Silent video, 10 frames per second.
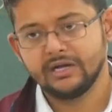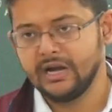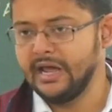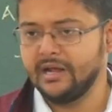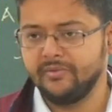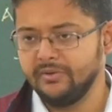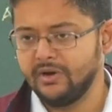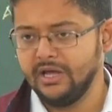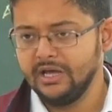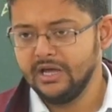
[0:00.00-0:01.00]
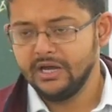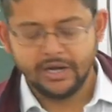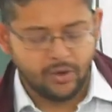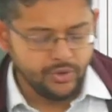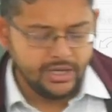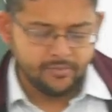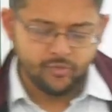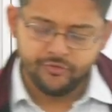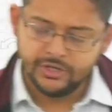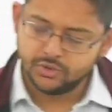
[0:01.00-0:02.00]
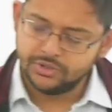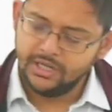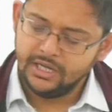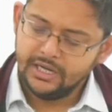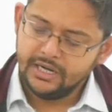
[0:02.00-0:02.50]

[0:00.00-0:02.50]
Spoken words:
Clear everybody? Now we are moving to the